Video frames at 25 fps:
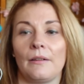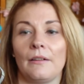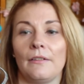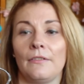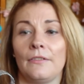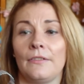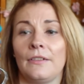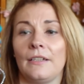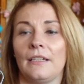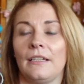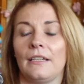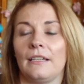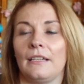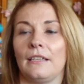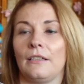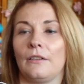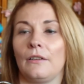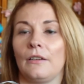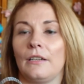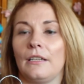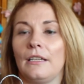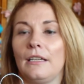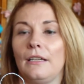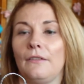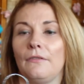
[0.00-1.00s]
I was thinking
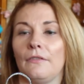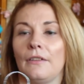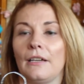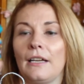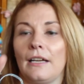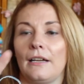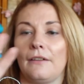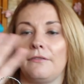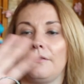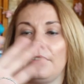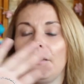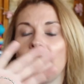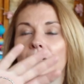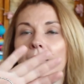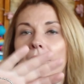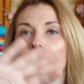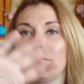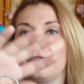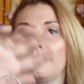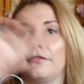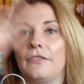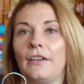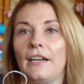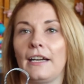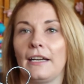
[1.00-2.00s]
you could even have like a
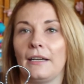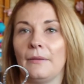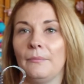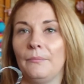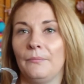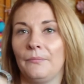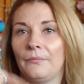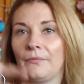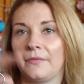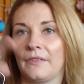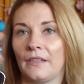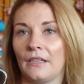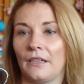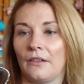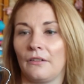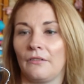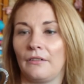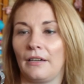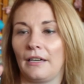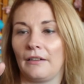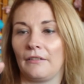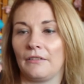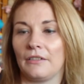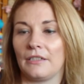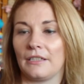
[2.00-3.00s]
frame
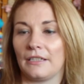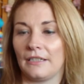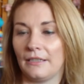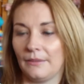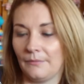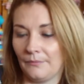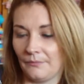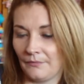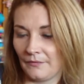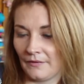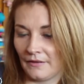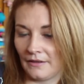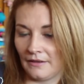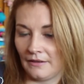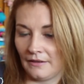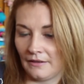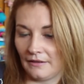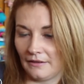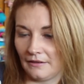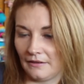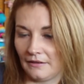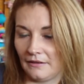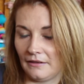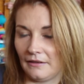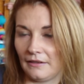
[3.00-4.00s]
around it,
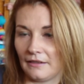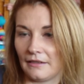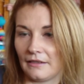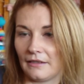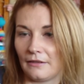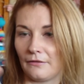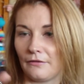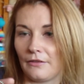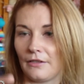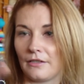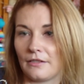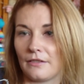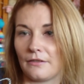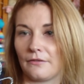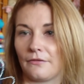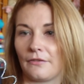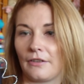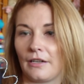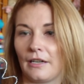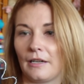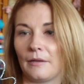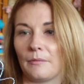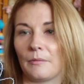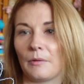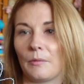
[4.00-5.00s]
like a photo
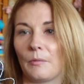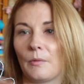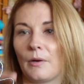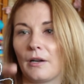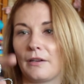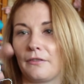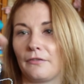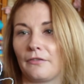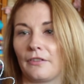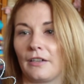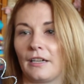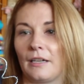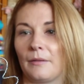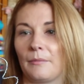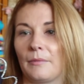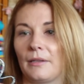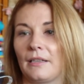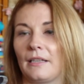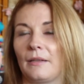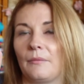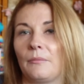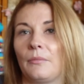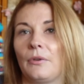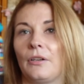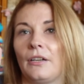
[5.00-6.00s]
frame, a white frame,
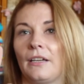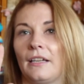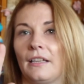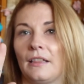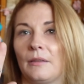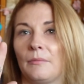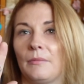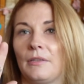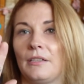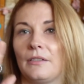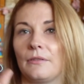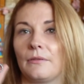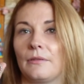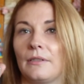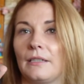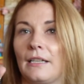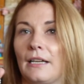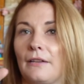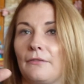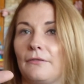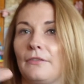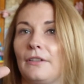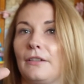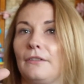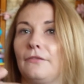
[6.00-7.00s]
and then put it in the middle and
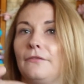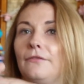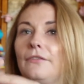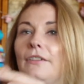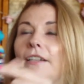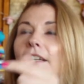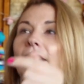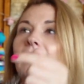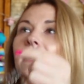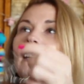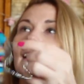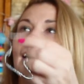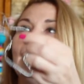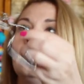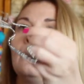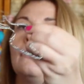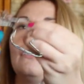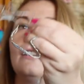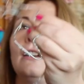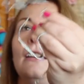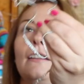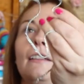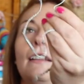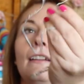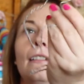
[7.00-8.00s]
have like three in a
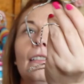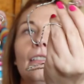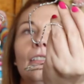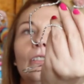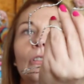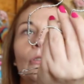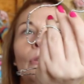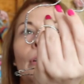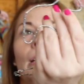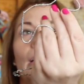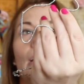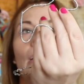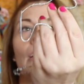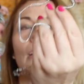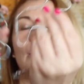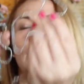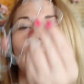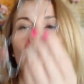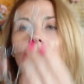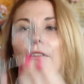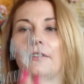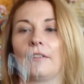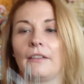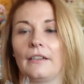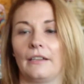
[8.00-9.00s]
row. That would look quite
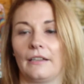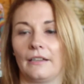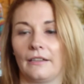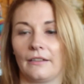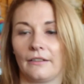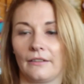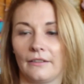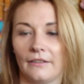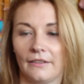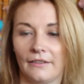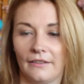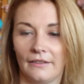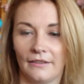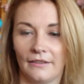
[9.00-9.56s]
cute, I think.